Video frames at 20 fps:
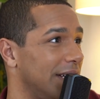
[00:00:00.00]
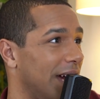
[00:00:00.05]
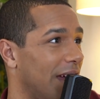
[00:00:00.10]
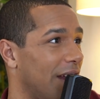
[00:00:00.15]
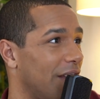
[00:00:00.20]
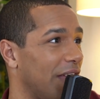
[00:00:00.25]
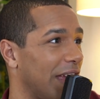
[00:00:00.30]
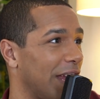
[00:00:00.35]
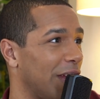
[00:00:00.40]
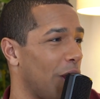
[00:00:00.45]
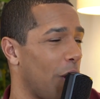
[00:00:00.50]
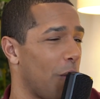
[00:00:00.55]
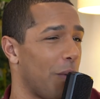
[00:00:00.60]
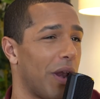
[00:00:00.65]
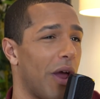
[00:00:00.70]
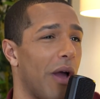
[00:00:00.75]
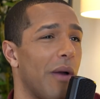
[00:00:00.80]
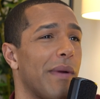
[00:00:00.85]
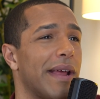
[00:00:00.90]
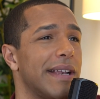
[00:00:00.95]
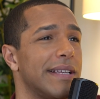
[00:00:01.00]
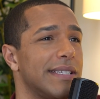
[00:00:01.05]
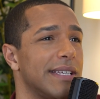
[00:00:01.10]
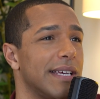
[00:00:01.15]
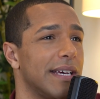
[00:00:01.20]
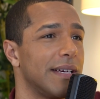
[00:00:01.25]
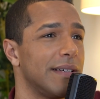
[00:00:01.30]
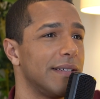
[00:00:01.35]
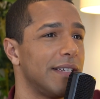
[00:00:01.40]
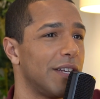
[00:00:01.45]
And I think, you know, when I went
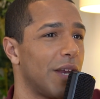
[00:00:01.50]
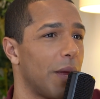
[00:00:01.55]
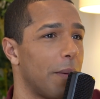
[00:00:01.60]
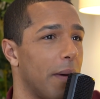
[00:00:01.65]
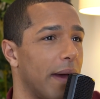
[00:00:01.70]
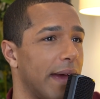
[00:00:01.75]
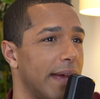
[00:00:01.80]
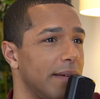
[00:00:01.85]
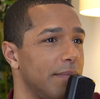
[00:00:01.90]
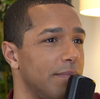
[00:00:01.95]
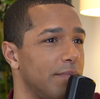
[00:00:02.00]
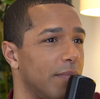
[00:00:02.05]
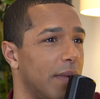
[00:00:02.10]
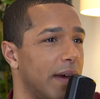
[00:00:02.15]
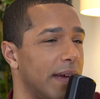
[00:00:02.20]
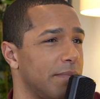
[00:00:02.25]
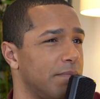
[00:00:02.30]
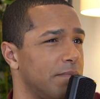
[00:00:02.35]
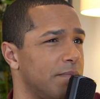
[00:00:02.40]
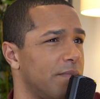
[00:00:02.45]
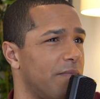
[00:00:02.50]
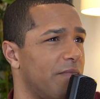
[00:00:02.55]
to, you know, my my